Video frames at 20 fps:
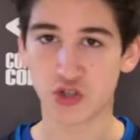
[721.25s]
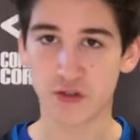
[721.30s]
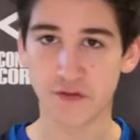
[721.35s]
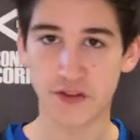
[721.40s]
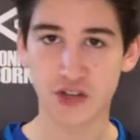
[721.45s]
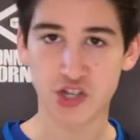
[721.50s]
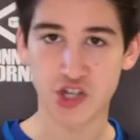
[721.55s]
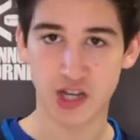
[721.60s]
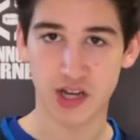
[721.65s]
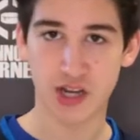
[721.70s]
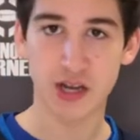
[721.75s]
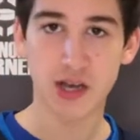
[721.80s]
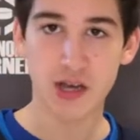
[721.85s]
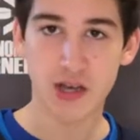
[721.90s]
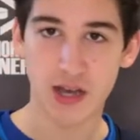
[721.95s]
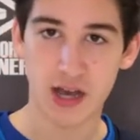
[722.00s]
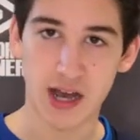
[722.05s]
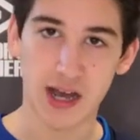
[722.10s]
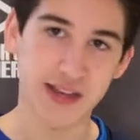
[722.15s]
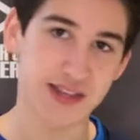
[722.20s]
Division
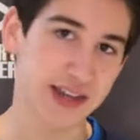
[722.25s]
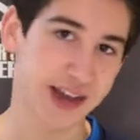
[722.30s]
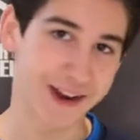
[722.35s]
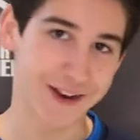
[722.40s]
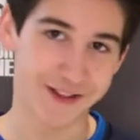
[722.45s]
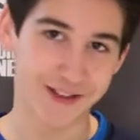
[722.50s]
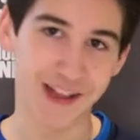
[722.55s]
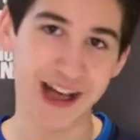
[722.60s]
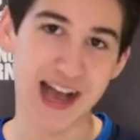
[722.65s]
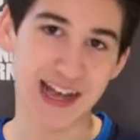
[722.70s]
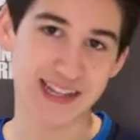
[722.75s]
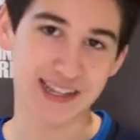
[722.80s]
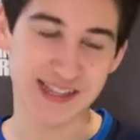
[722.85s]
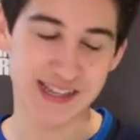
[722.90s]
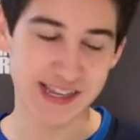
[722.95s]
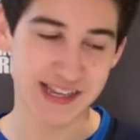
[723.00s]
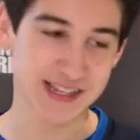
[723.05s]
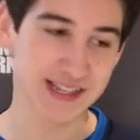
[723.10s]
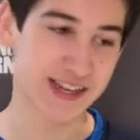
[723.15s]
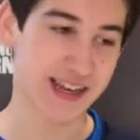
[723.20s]
title last
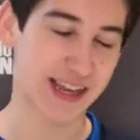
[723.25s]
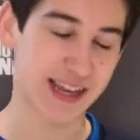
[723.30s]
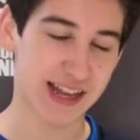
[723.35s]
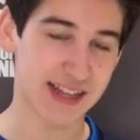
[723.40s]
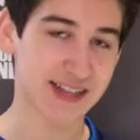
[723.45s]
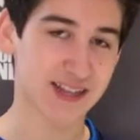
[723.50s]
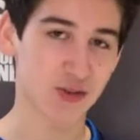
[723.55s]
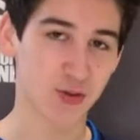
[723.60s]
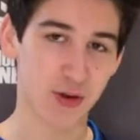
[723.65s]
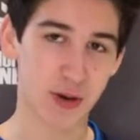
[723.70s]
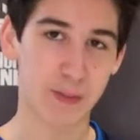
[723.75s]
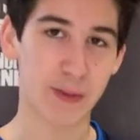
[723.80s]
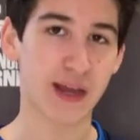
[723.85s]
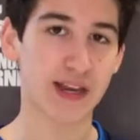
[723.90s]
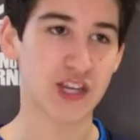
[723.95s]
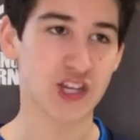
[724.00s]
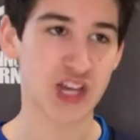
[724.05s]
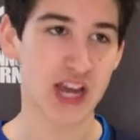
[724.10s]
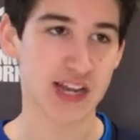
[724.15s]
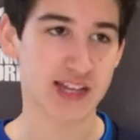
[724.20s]
season against the
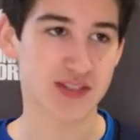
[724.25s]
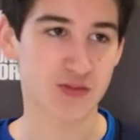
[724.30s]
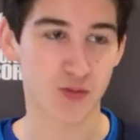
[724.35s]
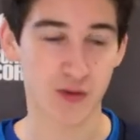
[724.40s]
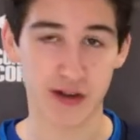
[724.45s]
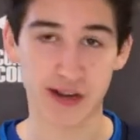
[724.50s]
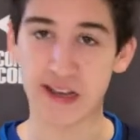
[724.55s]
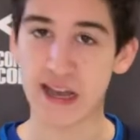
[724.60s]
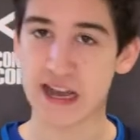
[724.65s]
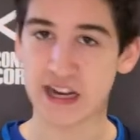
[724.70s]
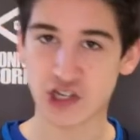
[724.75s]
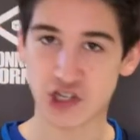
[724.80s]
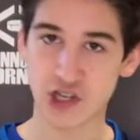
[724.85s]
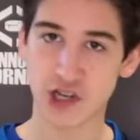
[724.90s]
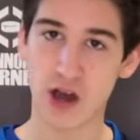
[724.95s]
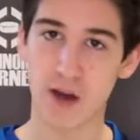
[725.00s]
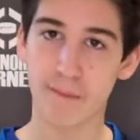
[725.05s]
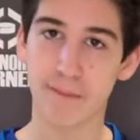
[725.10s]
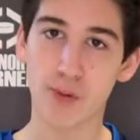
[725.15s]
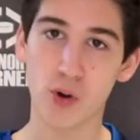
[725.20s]
Winnipeg Jets, where he actually
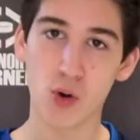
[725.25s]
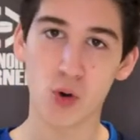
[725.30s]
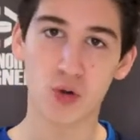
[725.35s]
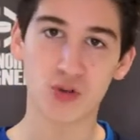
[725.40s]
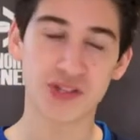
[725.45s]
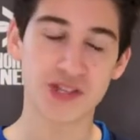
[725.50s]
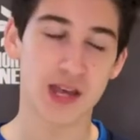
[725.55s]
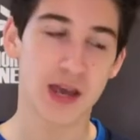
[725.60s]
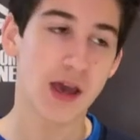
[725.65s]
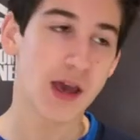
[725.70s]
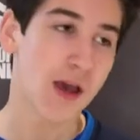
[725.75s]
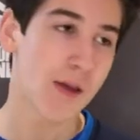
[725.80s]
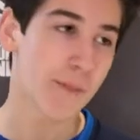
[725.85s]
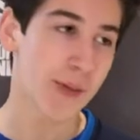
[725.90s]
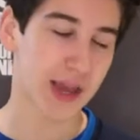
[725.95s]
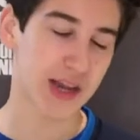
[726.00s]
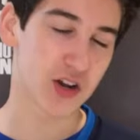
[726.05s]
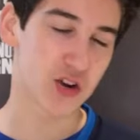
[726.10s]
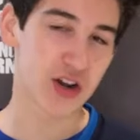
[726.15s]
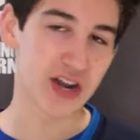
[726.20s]
got pulled.
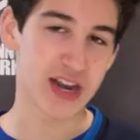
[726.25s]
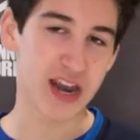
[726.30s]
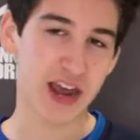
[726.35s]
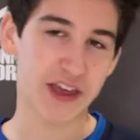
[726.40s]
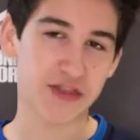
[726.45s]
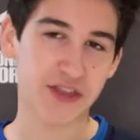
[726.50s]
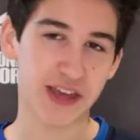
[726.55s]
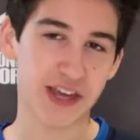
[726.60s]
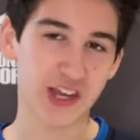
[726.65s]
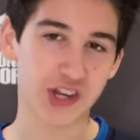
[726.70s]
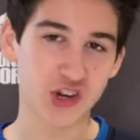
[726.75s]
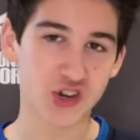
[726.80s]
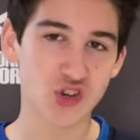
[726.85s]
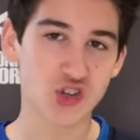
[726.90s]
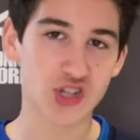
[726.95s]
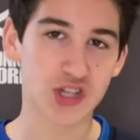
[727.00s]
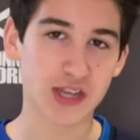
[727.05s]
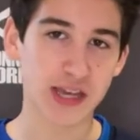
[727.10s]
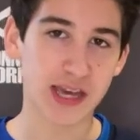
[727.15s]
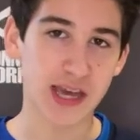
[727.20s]
Pecorine, I think,
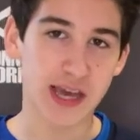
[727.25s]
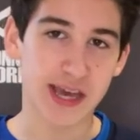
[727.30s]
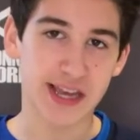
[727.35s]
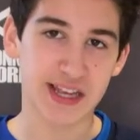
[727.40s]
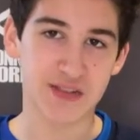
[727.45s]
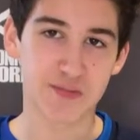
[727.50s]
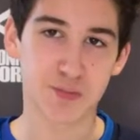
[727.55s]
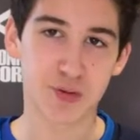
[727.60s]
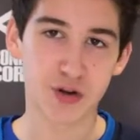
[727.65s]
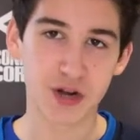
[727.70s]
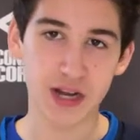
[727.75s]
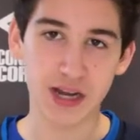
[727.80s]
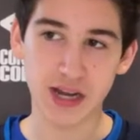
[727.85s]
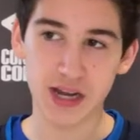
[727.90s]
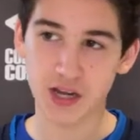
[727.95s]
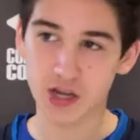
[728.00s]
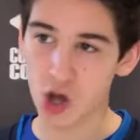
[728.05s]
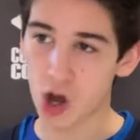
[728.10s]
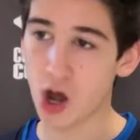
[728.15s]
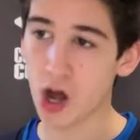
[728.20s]
usually is pretty
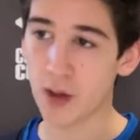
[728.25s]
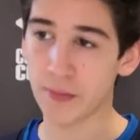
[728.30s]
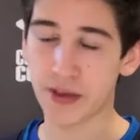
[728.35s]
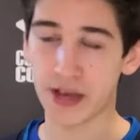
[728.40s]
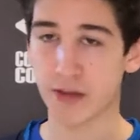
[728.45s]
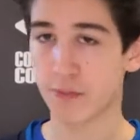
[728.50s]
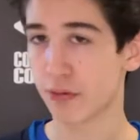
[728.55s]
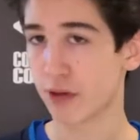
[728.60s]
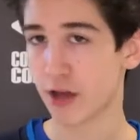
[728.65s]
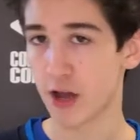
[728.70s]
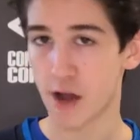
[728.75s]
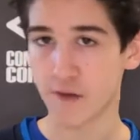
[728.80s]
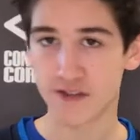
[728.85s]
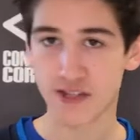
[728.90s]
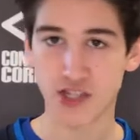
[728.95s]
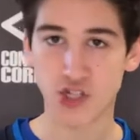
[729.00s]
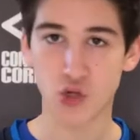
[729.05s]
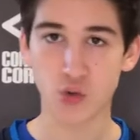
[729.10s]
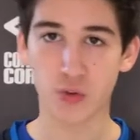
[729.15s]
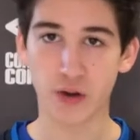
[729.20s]
calm in playoff
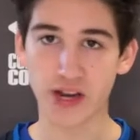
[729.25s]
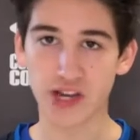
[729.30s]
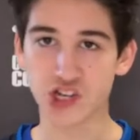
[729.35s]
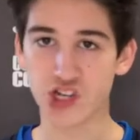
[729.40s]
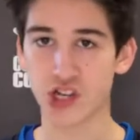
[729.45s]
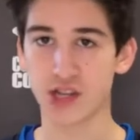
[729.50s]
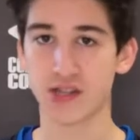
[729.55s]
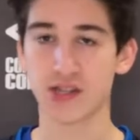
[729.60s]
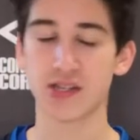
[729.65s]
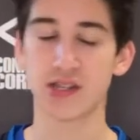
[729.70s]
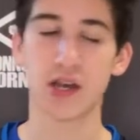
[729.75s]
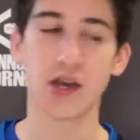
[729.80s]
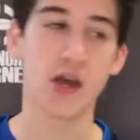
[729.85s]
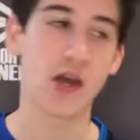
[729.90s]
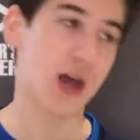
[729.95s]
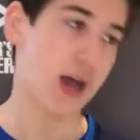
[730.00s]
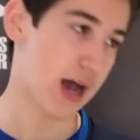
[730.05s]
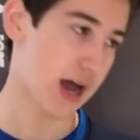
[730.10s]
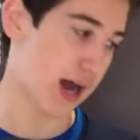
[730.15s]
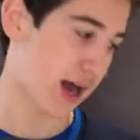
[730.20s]
situations.
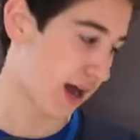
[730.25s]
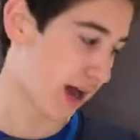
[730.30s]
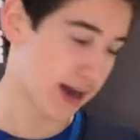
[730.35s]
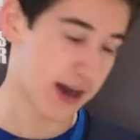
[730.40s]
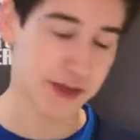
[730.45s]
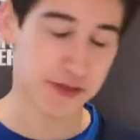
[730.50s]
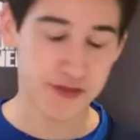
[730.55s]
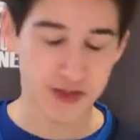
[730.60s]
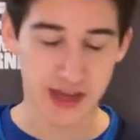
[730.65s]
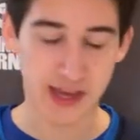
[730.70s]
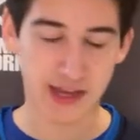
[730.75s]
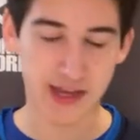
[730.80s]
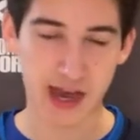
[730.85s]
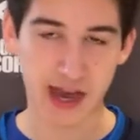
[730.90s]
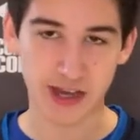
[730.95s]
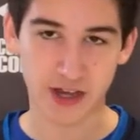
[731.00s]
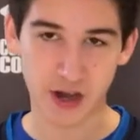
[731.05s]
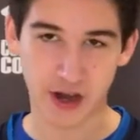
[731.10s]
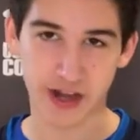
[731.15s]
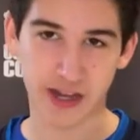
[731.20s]
And I think
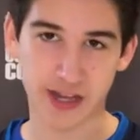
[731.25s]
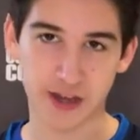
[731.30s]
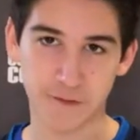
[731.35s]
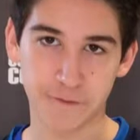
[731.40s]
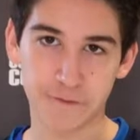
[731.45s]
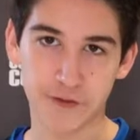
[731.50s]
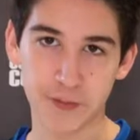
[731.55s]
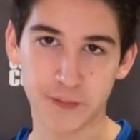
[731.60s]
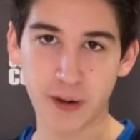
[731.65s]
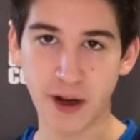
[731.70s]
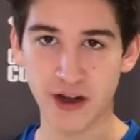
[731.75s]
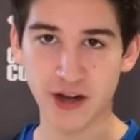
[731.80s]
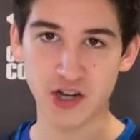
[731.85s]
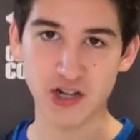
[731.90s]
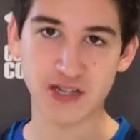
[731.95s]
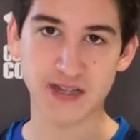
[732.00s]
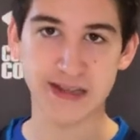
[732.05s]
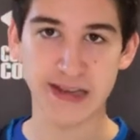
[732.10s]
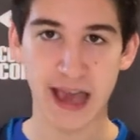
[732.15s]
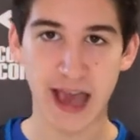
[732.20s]
I got to give the
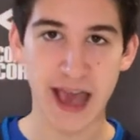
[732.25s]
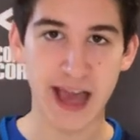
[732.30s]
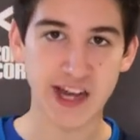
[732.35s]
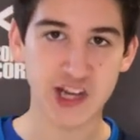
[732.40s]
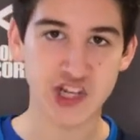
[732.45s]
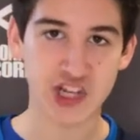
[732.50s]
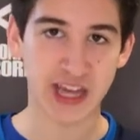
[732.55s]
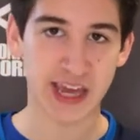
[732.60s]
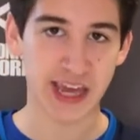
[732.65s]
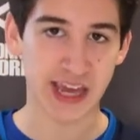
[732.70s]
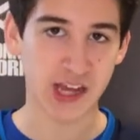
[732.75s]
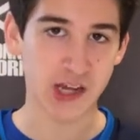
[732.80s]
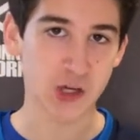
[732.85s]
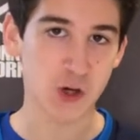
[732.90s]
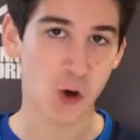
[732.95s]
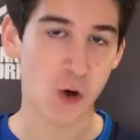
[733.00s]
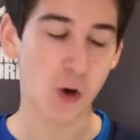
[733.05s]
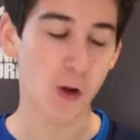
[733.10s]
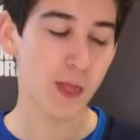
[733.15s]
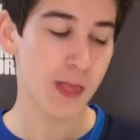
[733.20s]
Predators the edge in
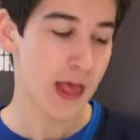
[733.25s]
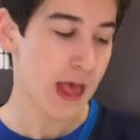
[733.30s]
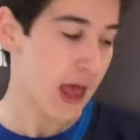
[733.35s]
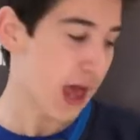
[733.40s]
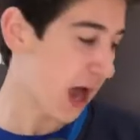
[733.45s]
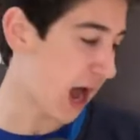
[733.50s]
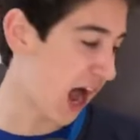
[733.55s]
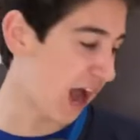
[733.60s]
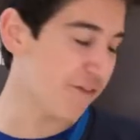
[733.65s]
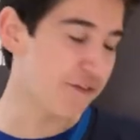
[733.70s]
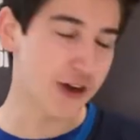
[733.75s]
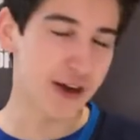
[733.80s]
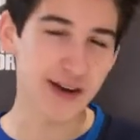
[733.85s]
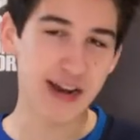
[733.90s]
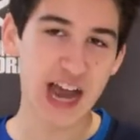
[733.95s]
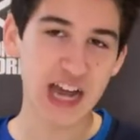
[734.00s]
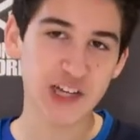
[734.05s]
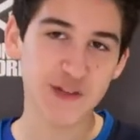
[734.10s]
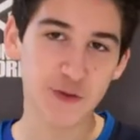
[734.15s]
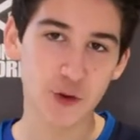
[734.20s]
goal. I've got
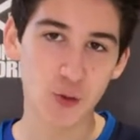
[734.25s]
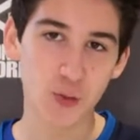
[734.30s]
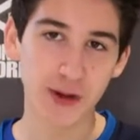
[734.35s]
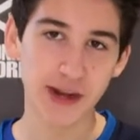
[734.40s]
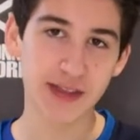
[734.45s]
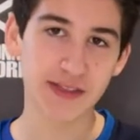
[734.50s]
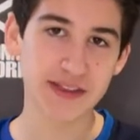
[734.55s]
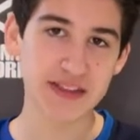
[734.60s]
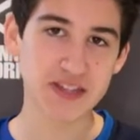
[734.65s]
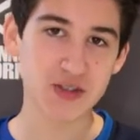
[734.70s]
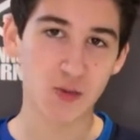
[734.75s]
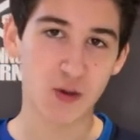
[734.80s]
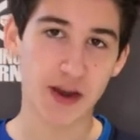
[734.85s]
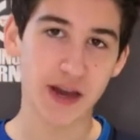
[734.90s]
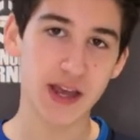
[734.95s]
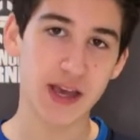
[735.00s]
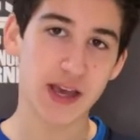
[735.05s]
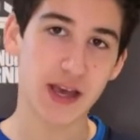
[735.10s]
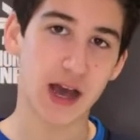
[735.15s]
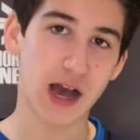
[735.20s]
Nashville winning this one